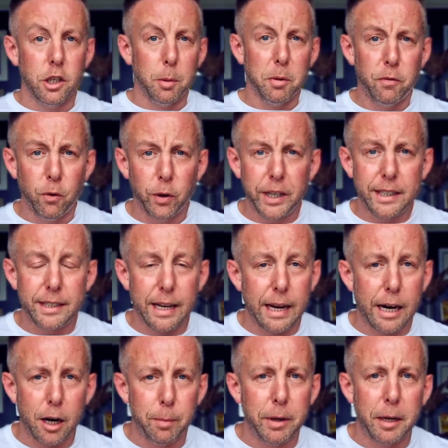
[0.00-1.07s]
before you say
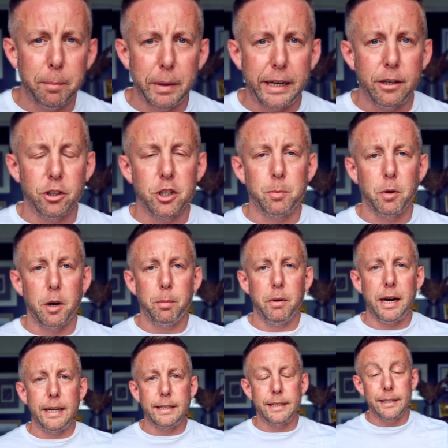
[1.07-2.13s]
Airbnb does smart
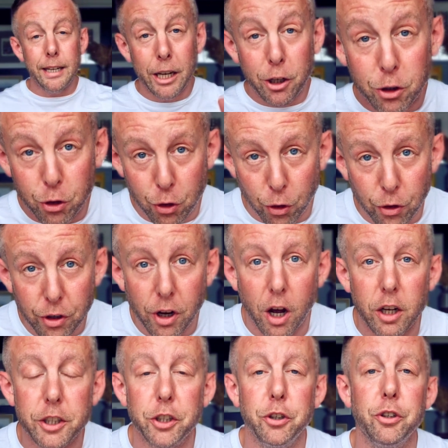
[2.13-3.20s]
pricing, do
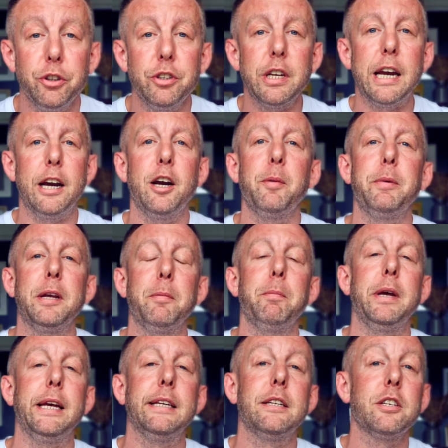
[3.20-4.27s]
not use
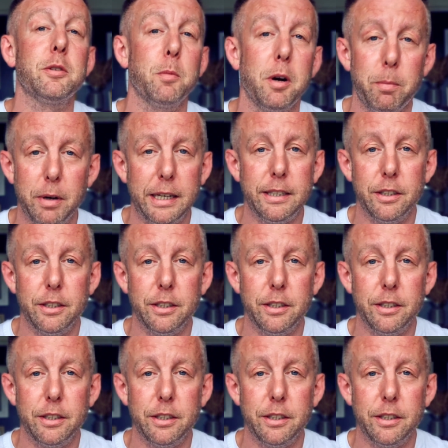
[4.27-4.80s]
Airbnb's smart pricing